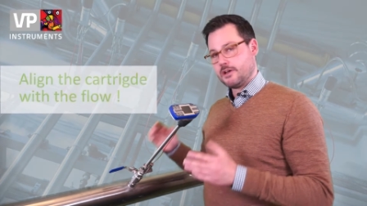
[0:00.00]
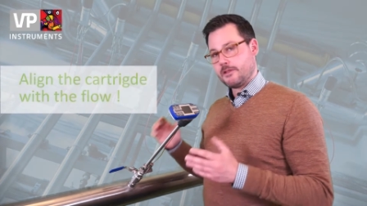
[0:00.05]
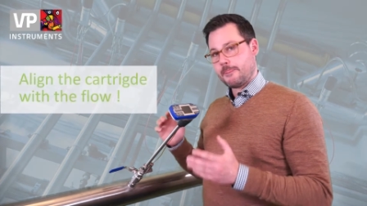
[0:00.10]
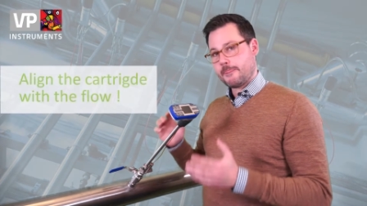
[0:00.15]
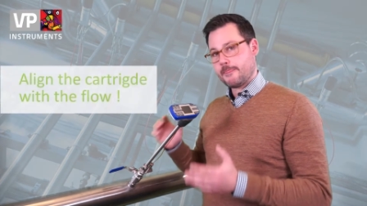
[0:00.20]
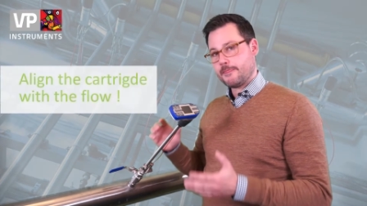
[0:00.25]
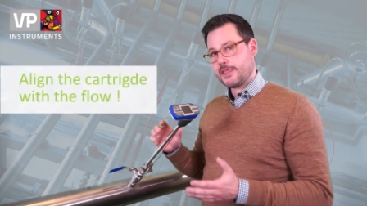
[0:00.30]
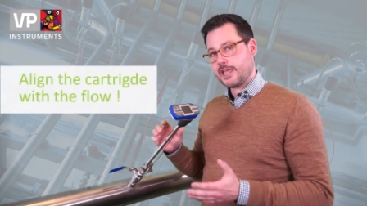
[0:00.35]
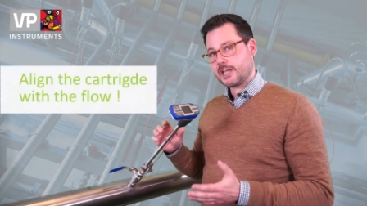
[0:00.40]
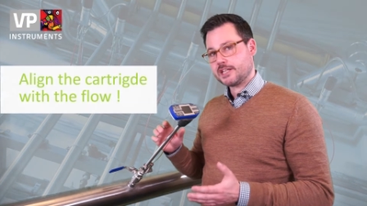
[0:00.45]

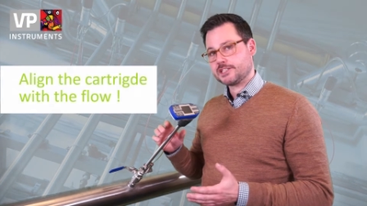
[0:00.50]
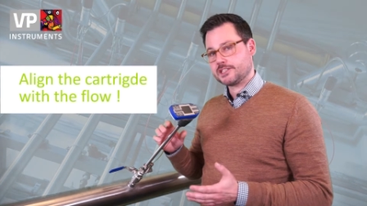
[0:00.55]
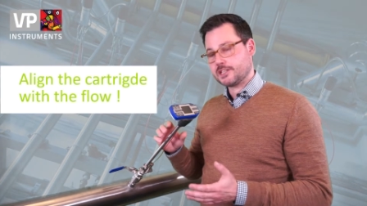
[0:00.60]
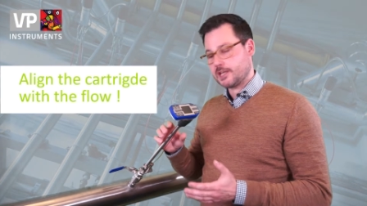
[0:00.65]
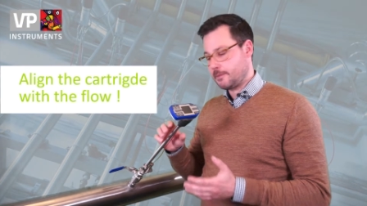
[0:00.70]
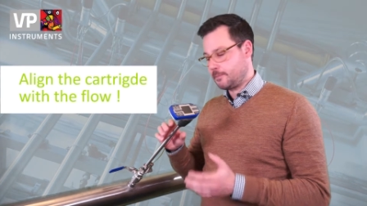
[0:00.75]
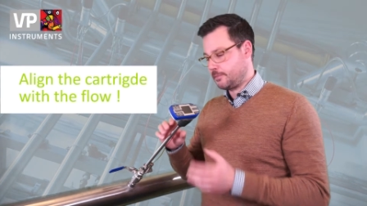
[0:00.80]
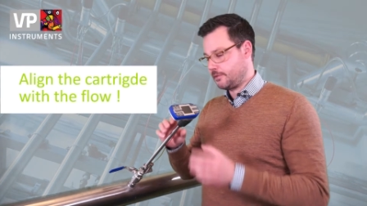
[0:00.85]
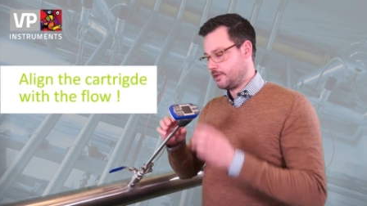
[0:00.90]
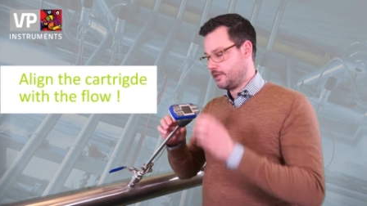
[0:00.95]
Next
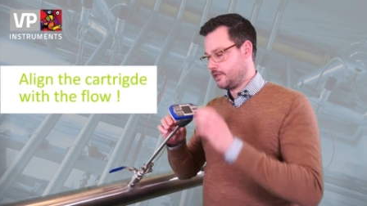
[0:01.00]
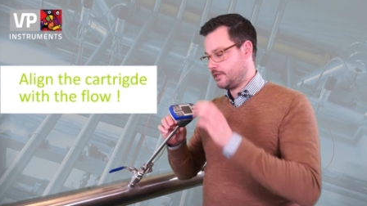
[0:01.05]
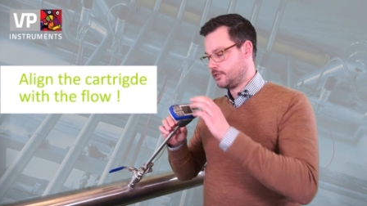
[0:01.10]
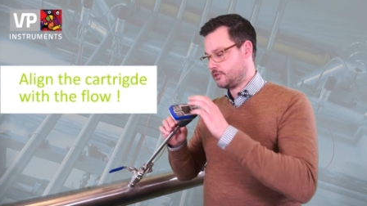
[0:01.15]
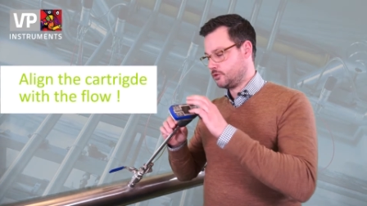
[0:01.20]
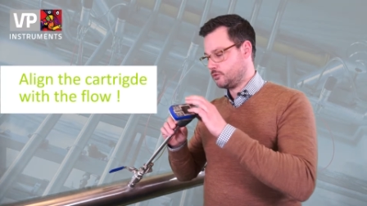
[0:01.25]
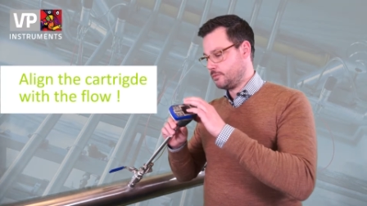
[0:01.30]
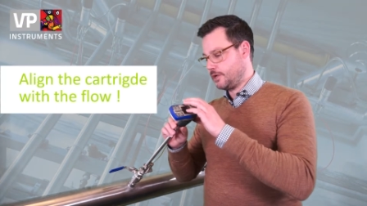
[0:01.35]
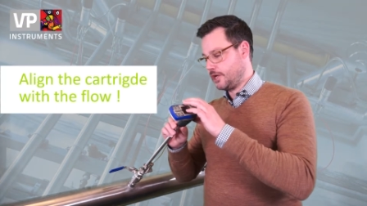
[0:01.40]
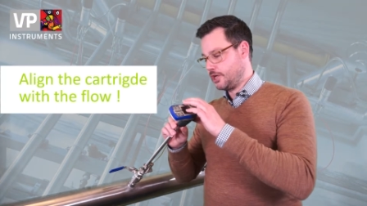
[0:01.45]
step is
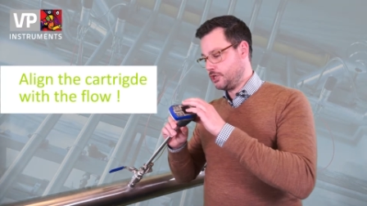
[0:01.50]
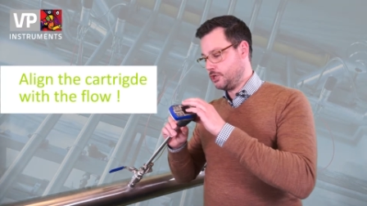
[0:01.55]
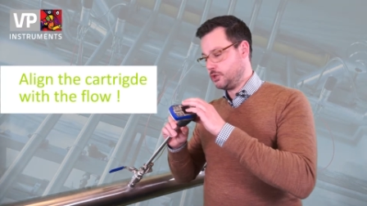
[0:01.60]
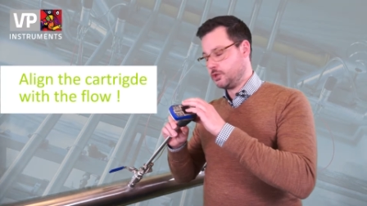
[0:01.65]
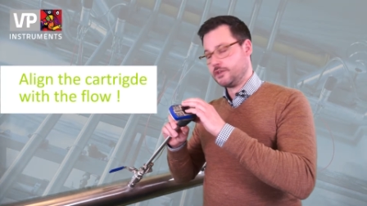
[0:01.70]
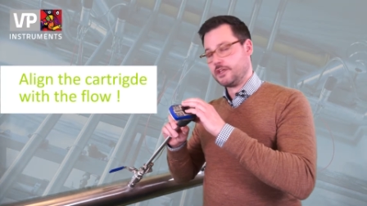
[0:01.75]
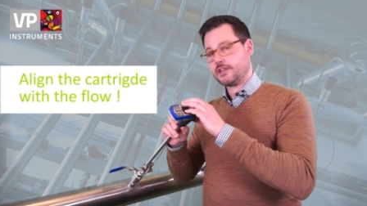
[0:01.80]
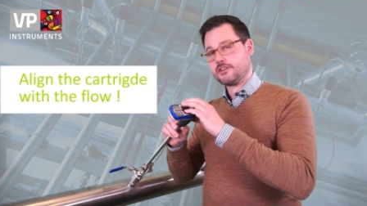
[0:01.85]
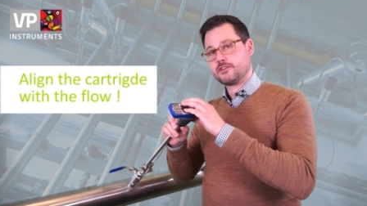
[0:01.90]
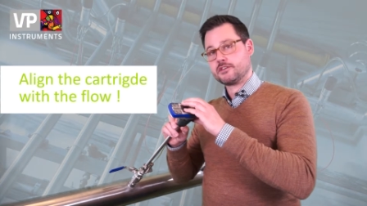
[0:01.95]
to make
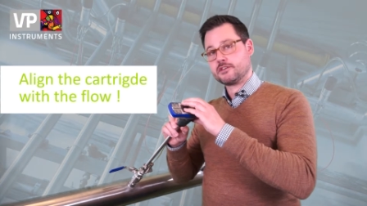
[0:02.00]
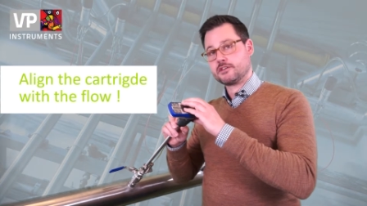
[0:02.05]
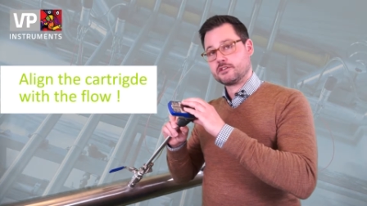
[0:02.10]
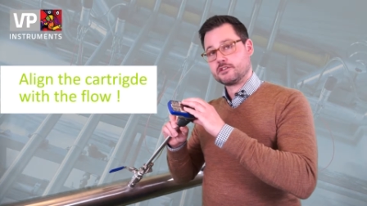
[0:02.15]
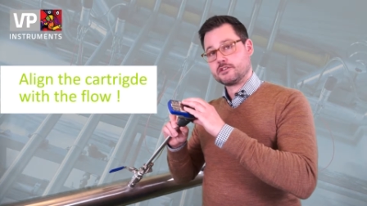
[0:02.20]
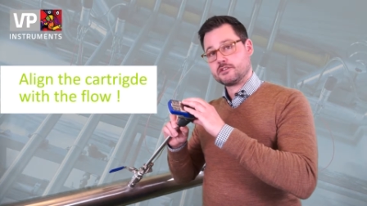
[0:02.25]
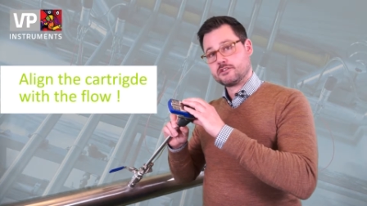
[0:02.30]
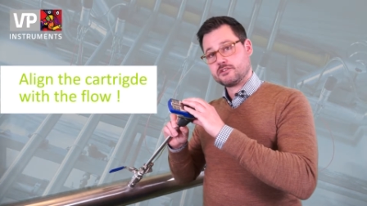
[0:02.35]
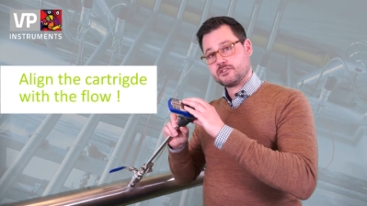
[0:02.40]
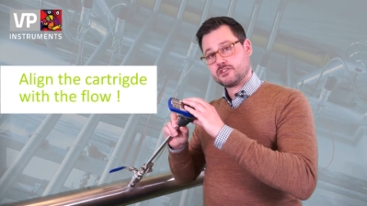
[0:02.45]
sure that the
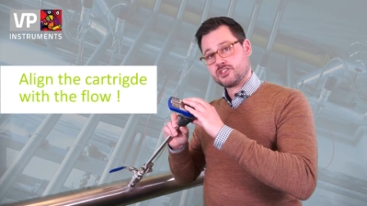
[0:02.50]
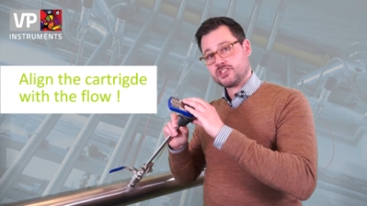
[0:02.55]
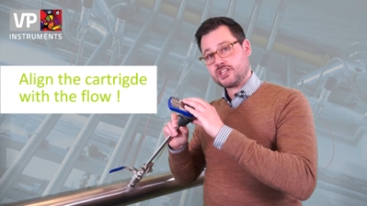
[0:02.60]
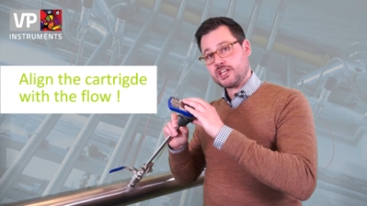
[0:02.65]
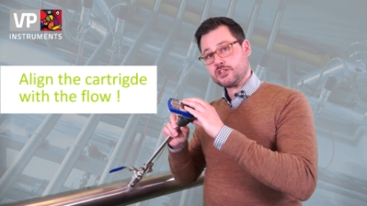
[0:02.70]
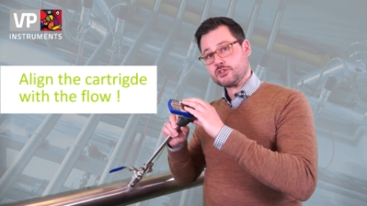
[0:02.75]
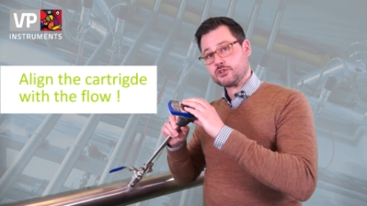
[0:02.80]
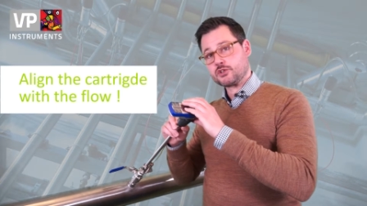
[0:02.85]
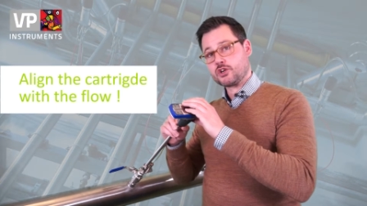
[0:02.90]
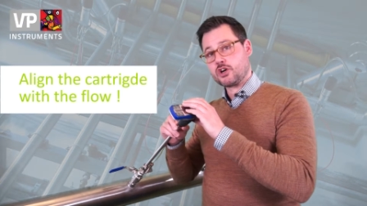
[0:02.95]

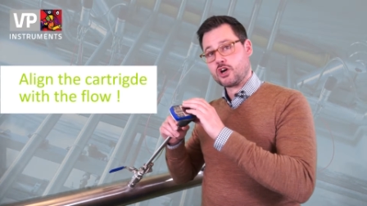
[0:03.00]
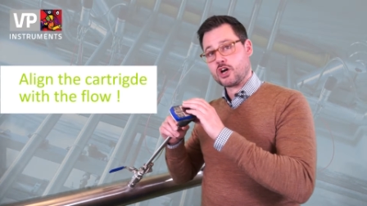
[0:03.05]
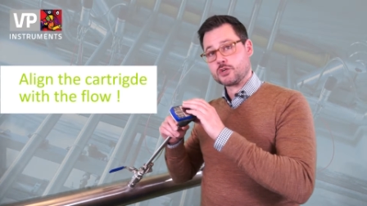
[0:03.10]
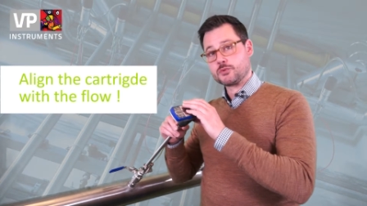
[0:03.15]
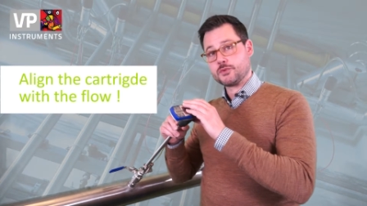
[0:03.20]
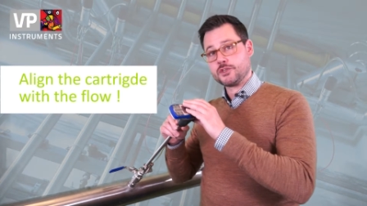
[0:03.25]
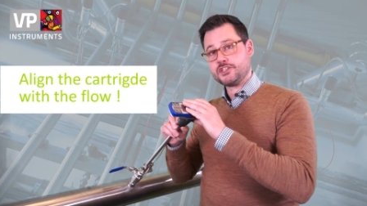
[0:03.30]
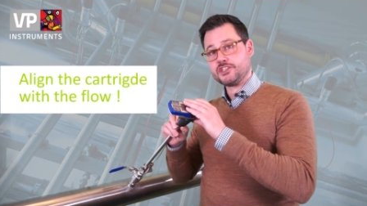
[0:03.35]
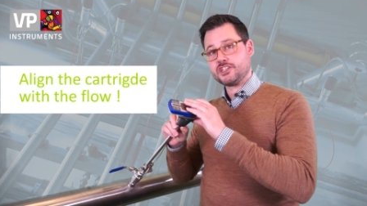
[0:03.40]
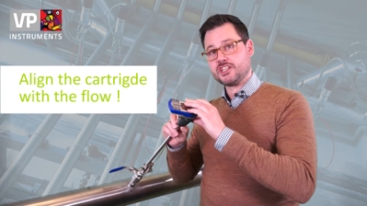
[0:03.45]
sensor
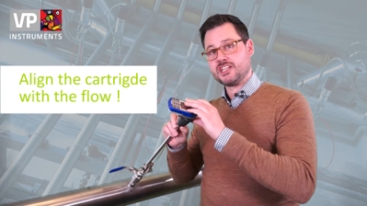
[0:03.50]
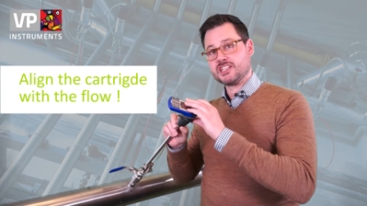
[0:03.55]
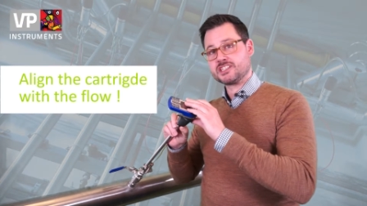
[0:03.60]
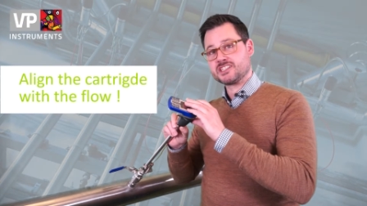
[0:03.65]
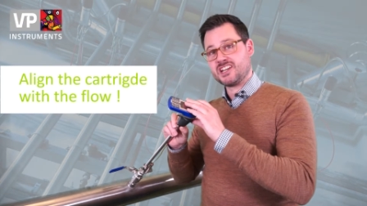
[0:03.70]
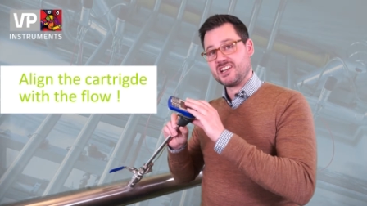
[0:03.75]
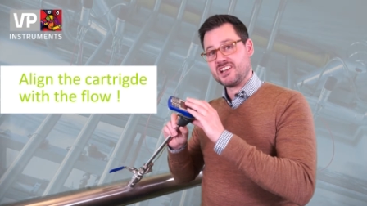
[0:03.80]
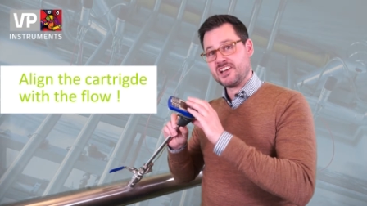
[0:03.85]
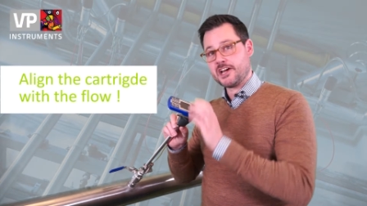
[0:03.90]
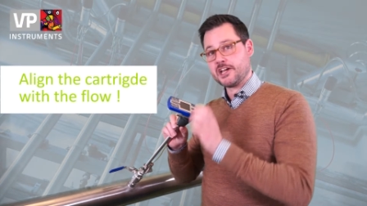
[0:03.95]
cartridge is
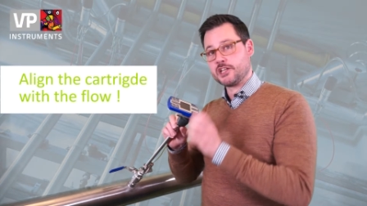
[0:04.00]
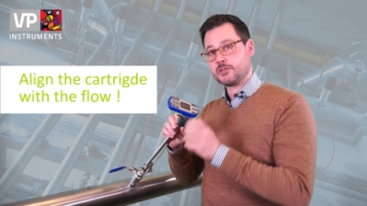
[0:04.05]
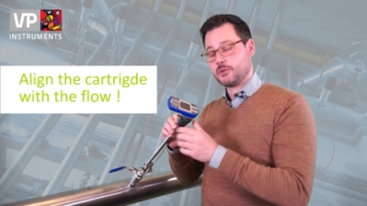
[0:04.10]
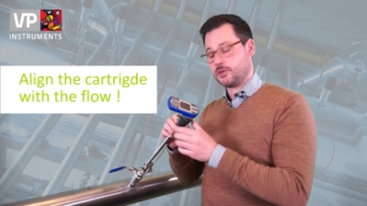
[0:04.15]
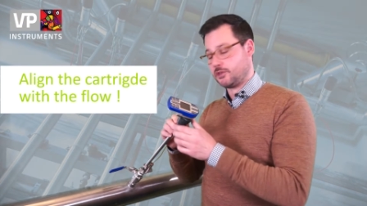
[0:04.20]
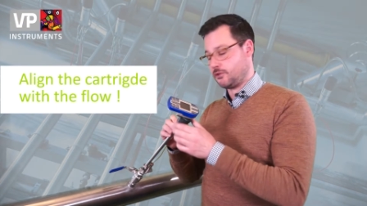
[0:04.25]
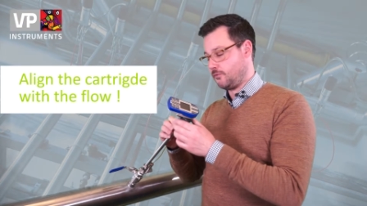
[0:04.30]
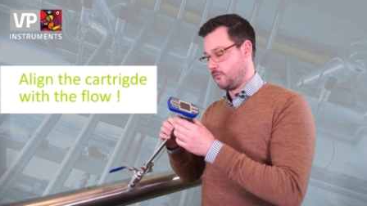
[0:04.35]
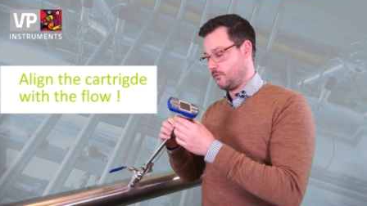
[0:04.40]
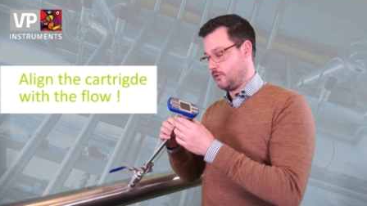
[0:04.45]
aligned
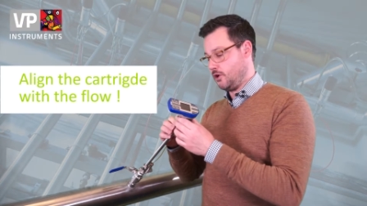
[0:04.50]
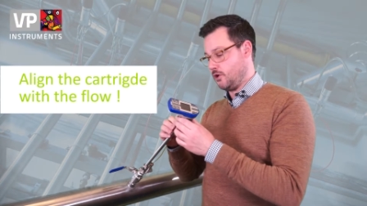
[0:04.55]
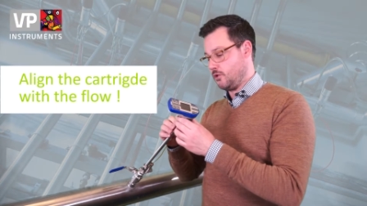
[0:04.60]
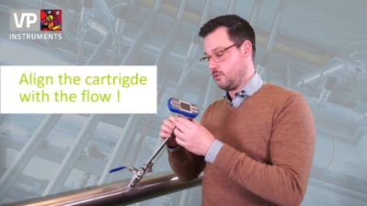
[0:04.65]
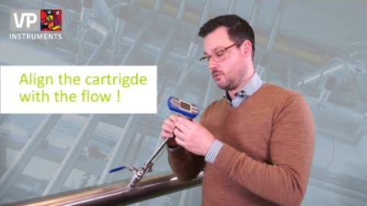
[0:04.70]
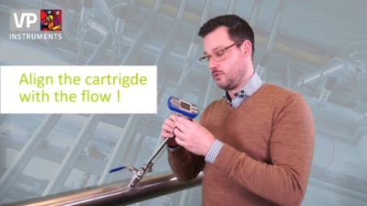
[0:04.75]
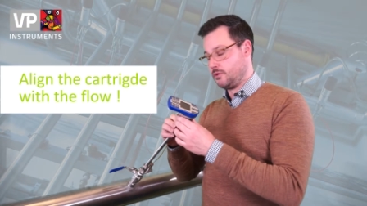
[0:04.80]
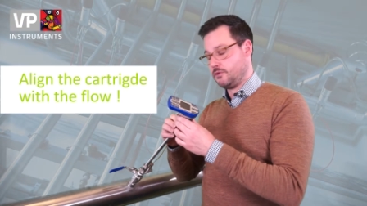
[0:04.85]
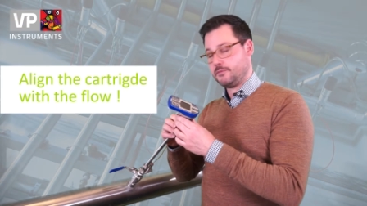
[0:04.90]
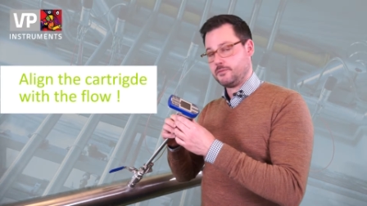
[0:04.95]
with the
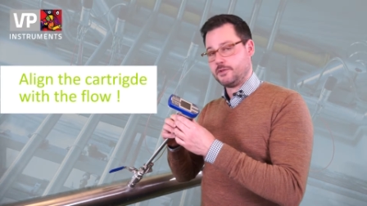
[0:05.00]
flow.